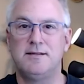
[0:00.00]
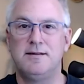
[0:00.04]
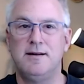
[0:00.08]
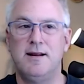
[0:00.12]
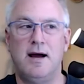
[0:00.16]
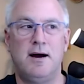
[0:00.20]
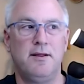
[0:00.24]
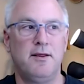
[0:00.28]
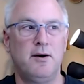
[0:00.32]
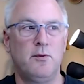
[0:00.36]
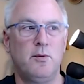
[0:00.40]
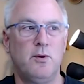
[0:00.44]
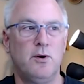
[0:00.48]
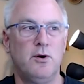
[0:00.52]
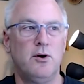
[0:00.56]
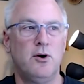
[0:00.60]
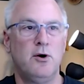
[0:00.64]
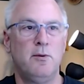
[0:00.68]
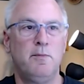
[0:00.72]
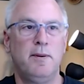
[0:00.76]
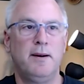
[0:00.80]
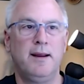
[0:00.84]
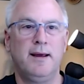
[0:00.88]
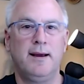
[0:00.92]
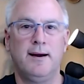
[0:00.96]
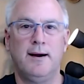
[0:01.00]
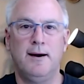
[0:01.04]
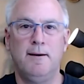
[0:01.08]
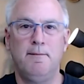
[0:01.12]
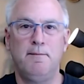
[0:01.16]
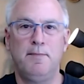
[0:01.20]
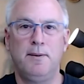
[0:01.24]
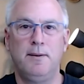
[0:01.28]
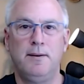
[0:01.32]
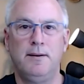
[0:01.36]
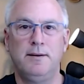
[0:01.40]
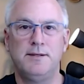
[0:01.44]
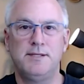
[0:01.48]
Now that we're opening up,
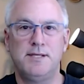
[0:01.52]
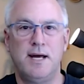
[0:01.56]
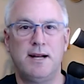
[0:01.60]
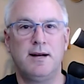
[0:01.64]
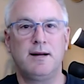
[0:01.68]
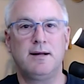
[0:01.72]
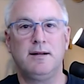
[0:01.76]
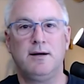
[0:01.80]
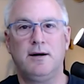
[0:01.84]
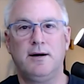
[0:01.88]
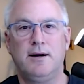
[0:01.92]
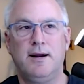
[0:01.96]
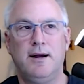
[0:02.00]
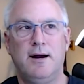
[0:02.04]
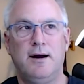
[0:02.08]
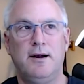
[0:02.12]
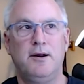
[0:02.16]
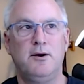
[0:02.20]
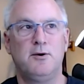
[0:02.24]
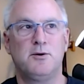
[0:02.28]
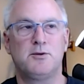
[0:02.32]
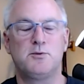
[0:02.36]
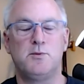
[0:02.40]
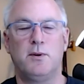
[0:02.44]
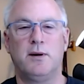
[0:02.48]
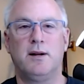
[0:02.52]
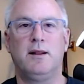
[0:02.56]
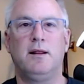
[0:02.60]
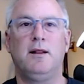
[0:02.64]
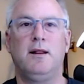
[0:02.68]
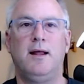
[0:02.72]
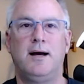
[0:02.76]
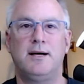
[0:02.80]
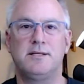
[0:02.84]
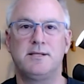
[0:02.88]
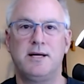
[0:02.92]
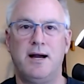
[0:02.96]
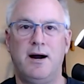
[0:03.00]
Santa Clara County was one of the
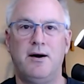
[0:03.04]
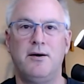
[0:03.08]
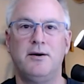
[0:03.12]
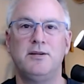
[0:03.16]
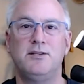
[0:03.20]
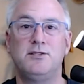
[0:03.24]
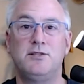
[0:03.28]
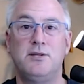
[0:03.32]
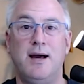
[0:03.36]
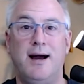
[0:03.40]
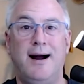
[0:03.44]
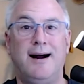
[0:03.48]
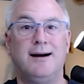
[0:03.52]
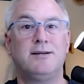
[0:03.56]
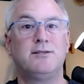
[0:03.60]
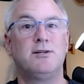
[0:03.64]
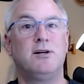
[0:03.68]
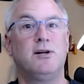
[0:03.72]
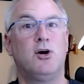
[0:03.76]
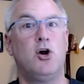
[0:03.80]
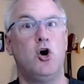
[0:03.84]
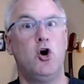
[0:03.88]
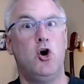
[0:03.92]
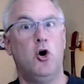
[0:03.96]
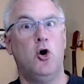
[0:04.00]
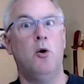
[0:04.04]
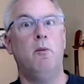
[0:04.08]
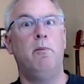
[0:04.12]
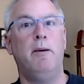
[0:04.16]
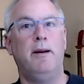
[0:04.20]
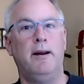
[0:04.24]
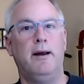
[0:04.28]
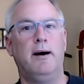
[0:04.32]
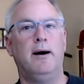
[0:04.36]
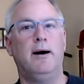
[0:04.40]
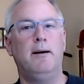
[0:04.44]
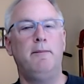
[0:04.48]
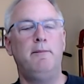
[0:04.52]
last counties to actually open
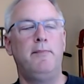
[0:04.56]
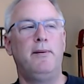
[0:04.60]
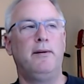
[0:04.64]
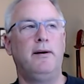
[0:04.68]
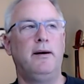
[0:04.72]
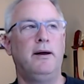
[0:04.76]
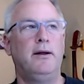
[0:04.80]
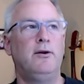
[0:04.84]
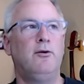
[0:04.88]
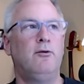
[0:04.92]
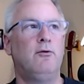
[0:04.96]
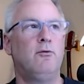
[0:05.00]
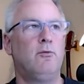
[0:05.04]
up and